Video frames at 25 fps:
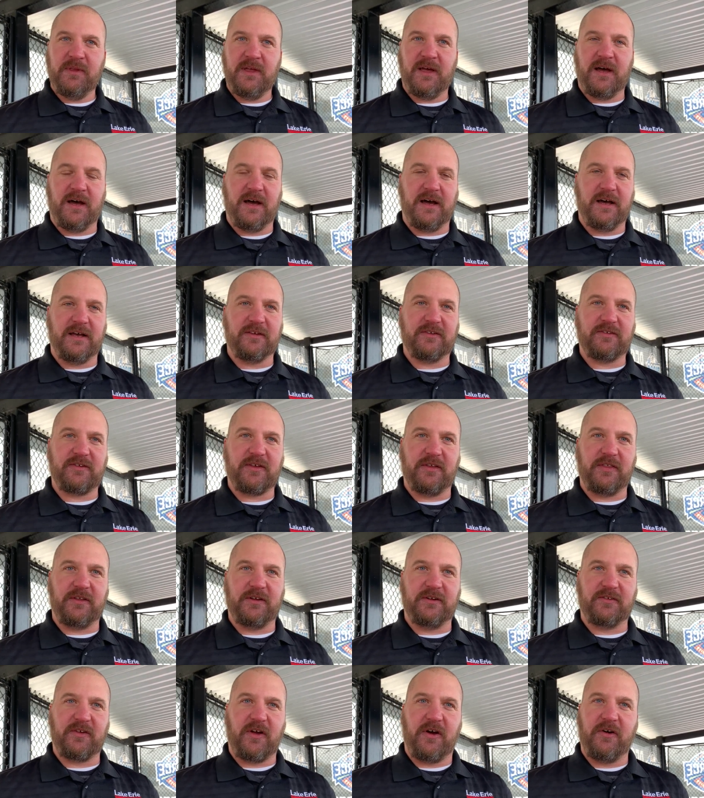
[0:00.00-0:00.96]
Uh, so
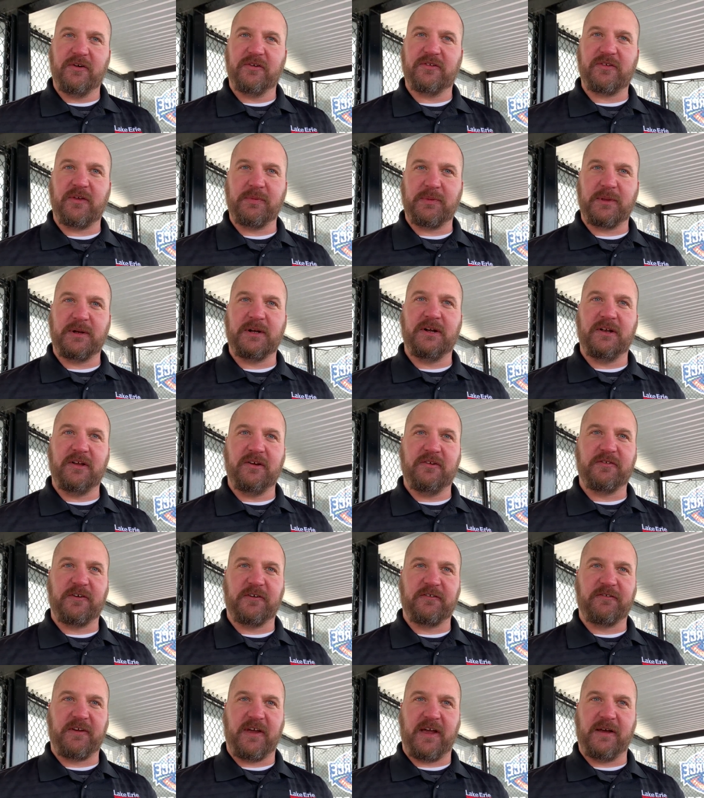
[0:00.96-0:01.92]
there's always something to do
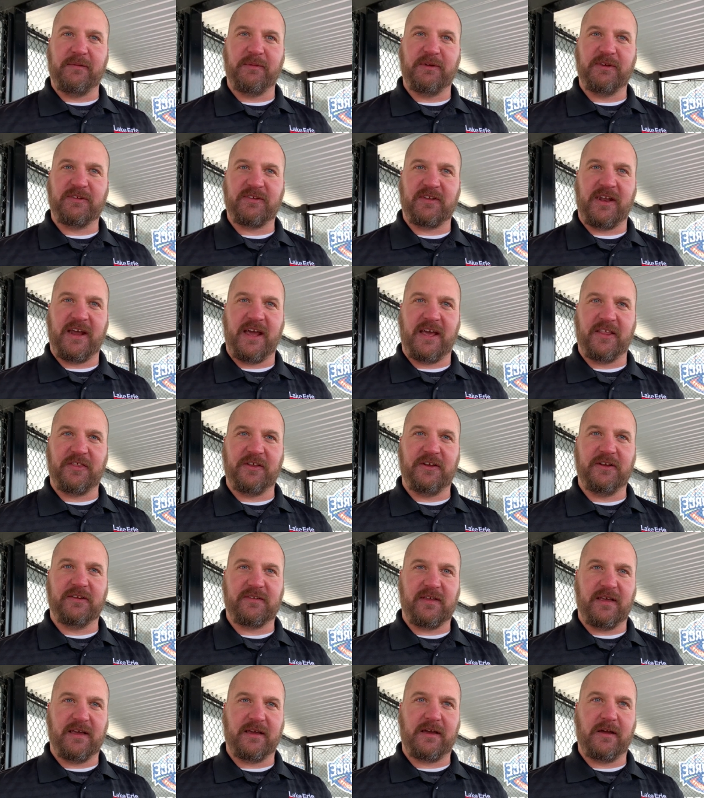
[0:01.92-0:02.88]
for families and
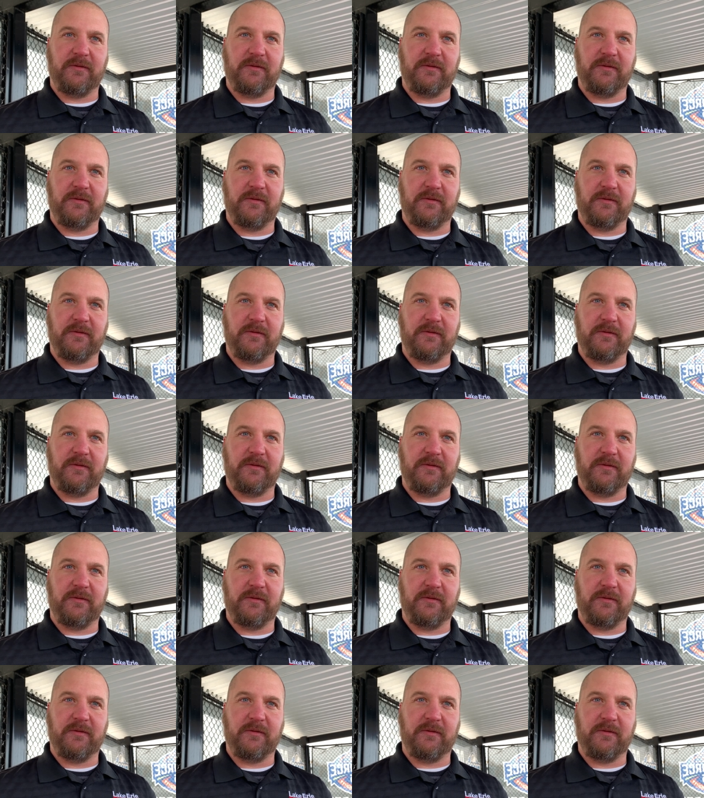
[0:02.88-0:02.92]
athletes that